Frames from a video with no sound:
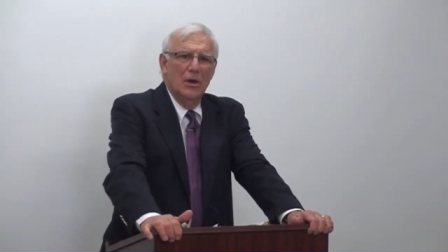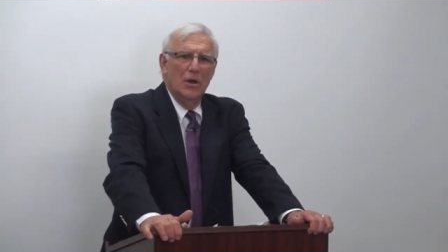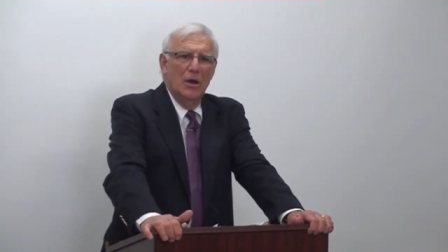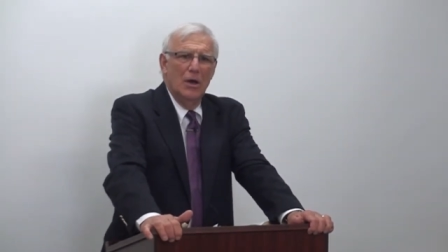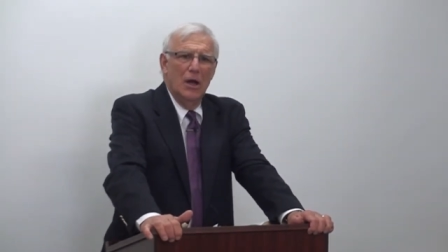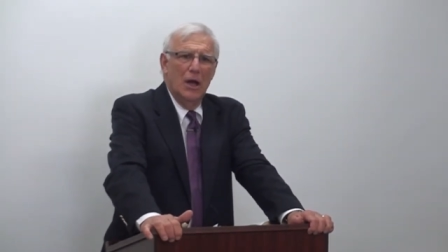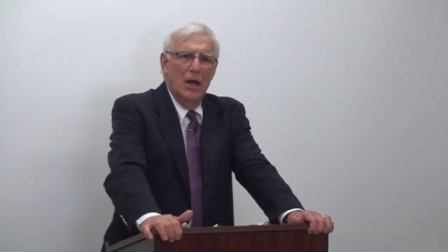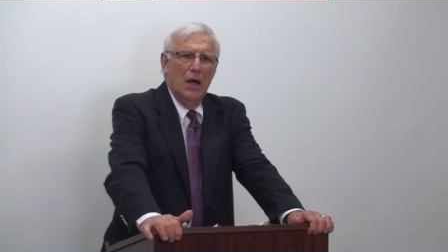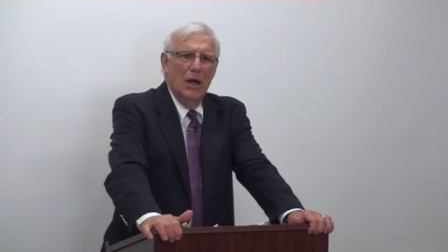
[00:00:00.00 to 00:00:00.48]

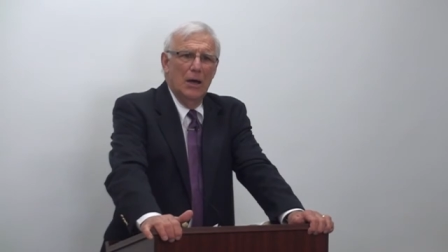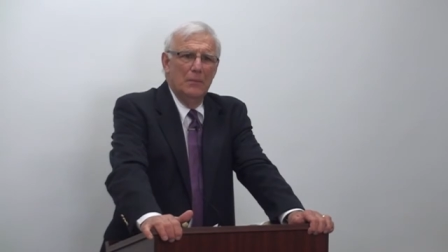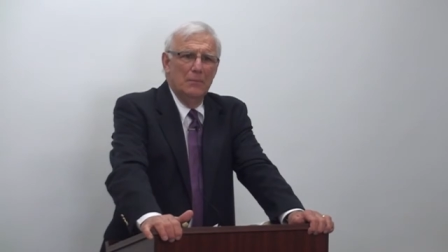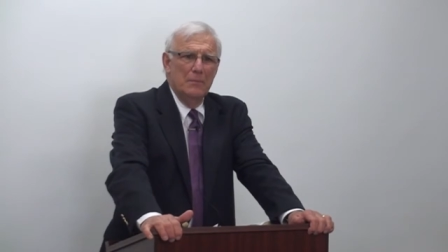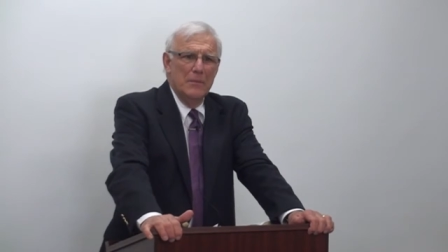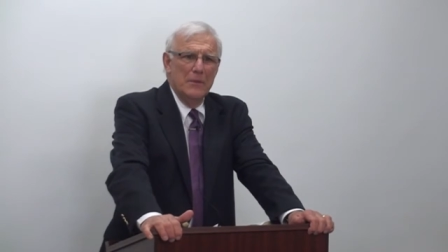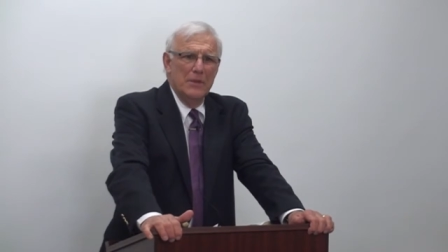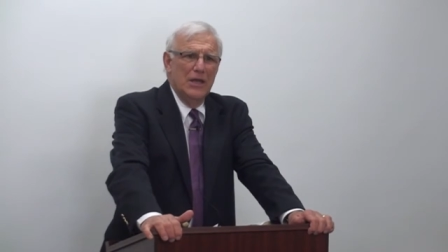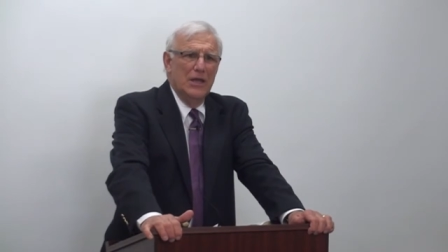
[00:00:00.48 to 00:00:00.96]
uh,
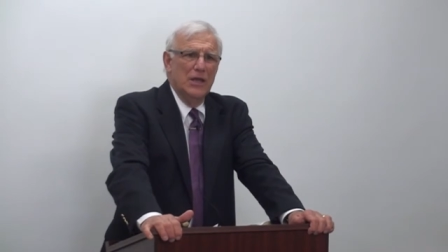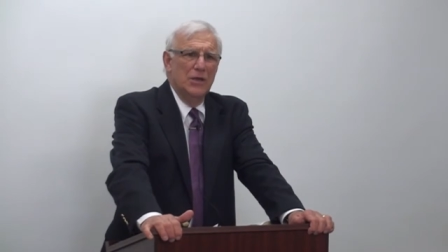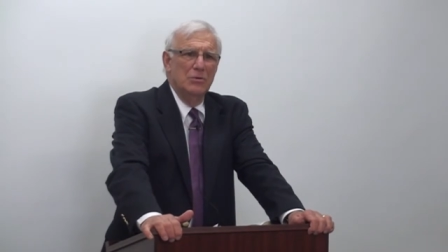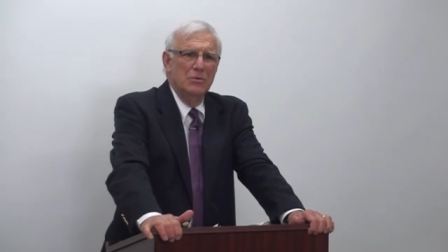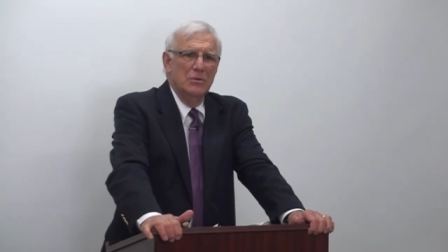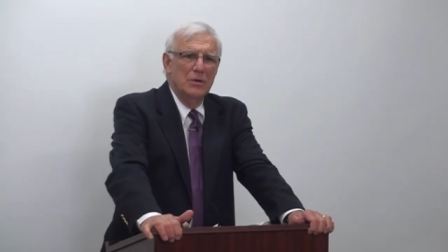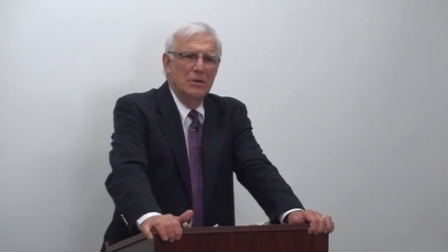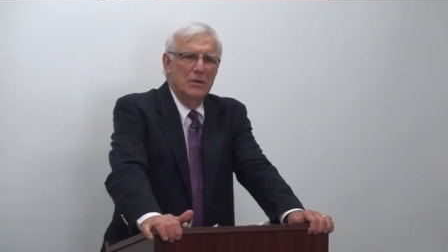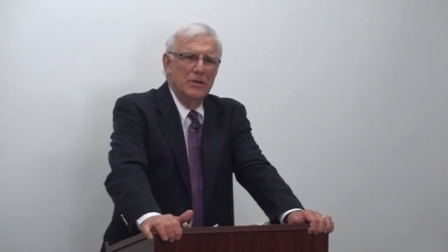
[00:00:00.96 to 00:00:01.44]

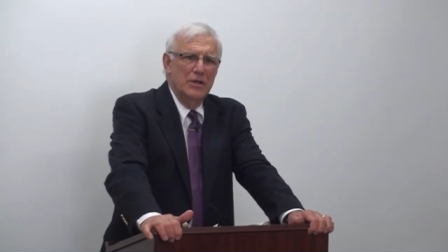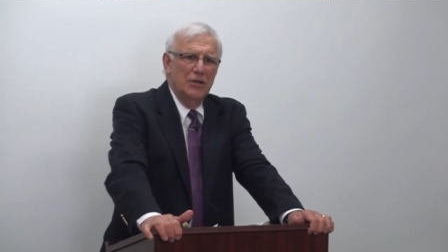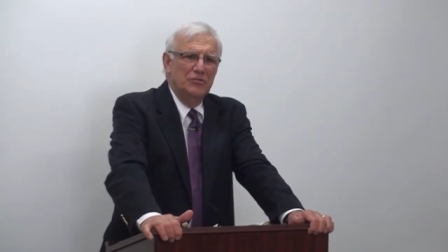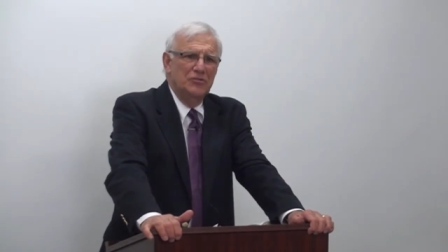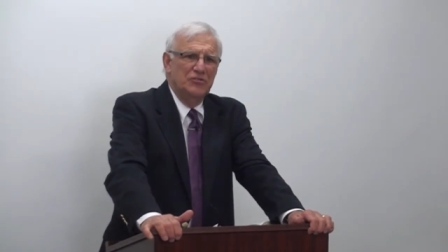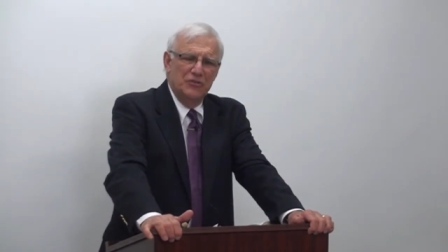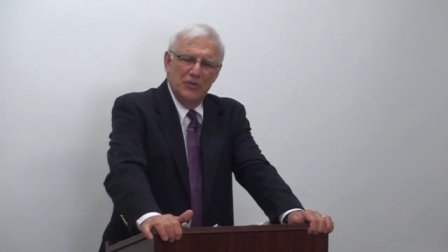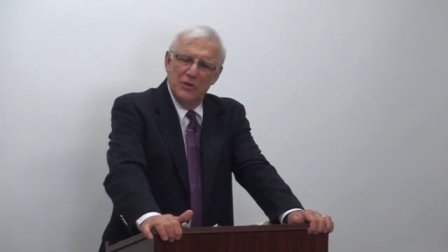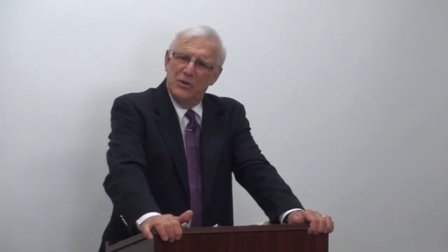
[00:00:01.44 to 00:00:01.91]
in
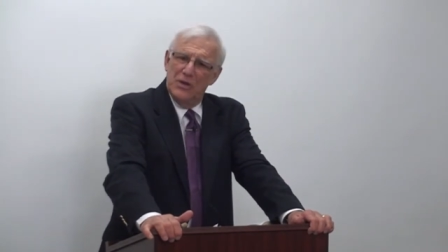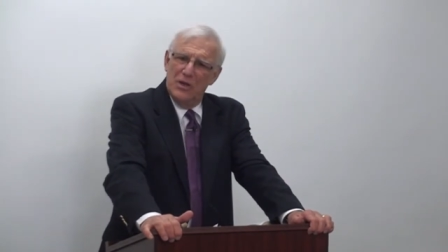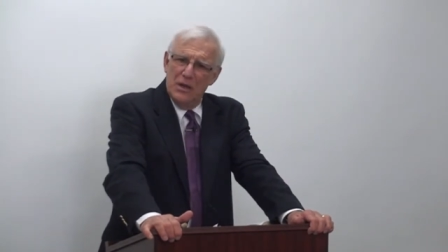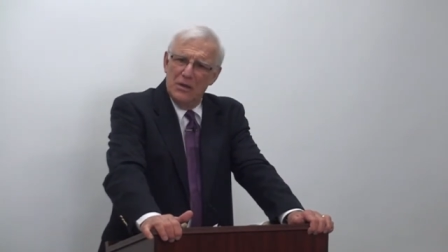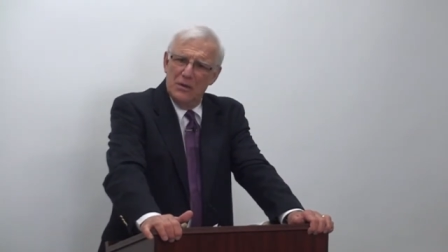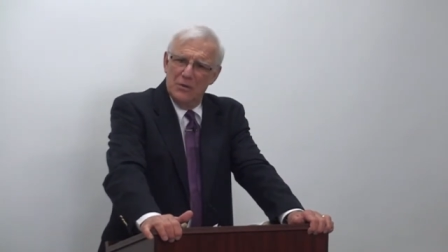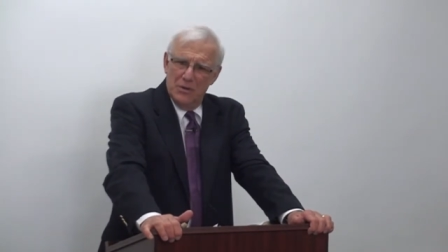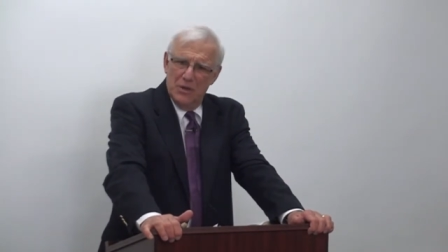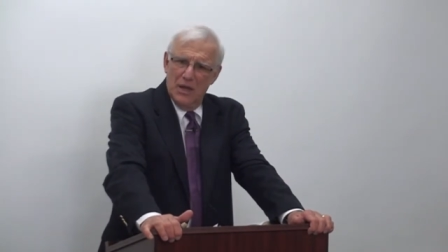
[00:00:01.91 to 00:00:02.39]
his
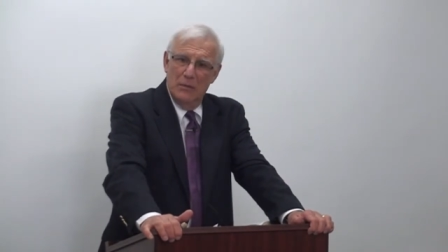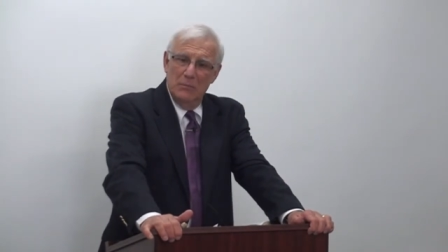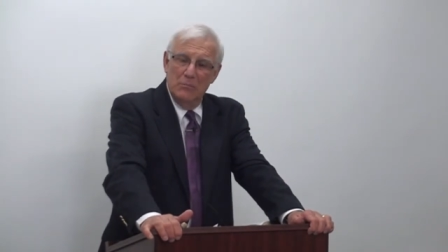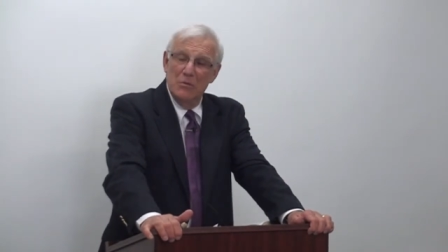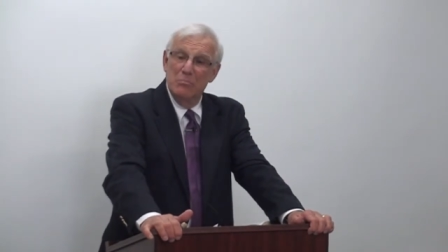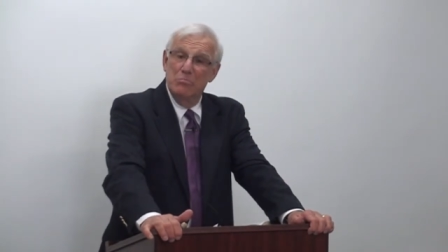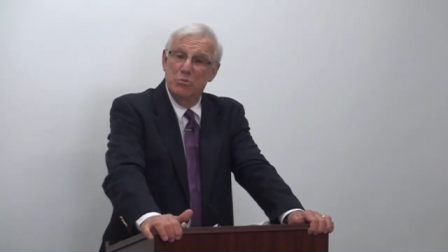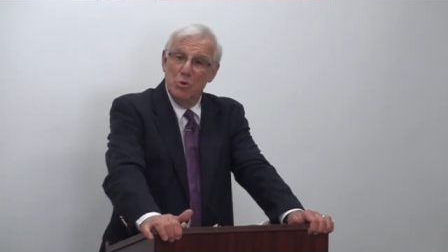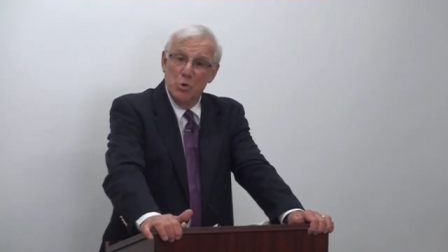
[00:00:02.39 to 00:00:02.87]
city
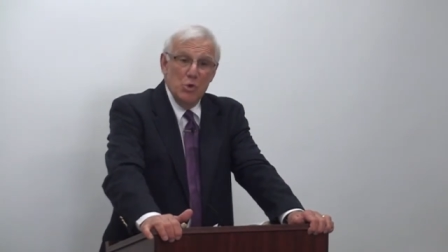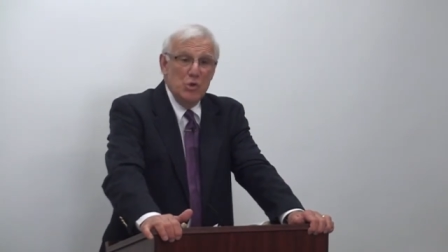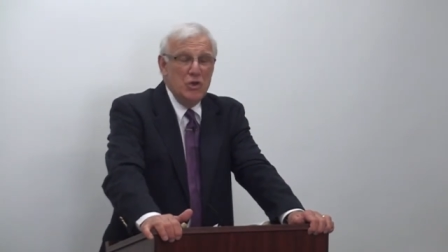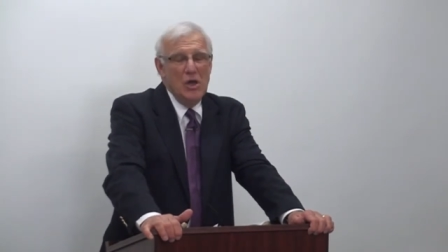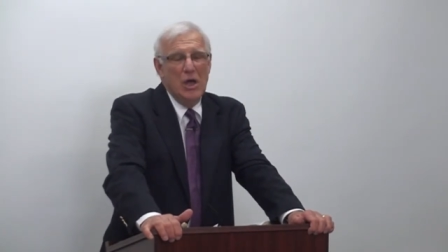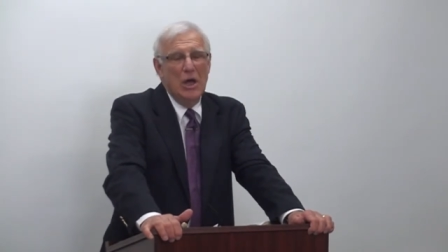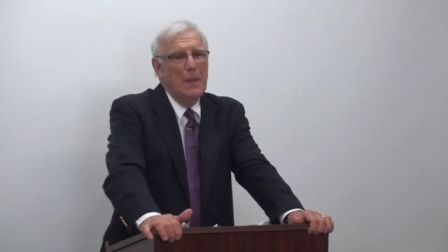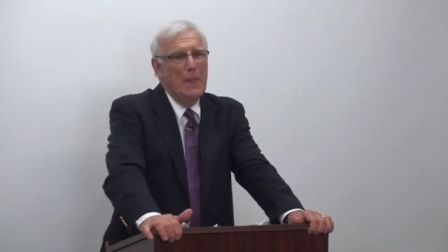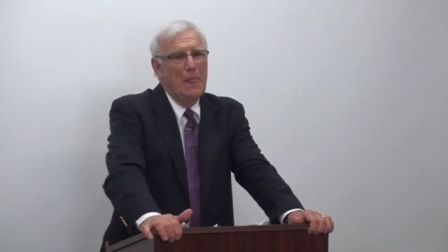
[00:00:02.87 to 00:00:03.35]
named
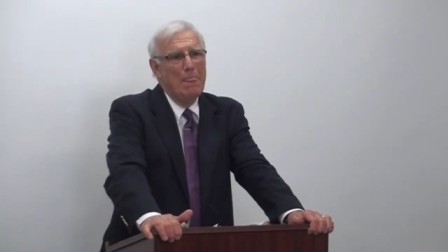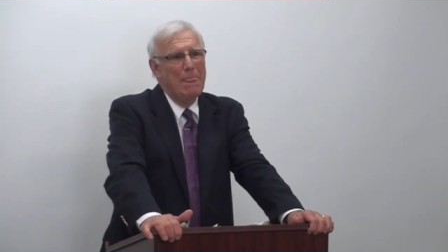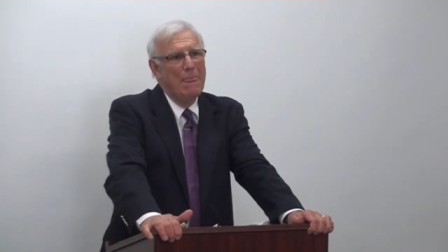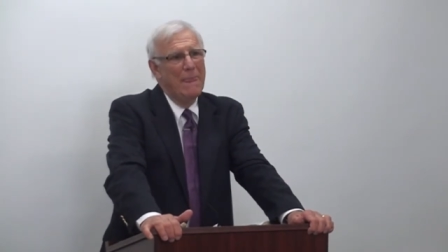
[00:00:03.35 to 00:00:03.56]
Bunia,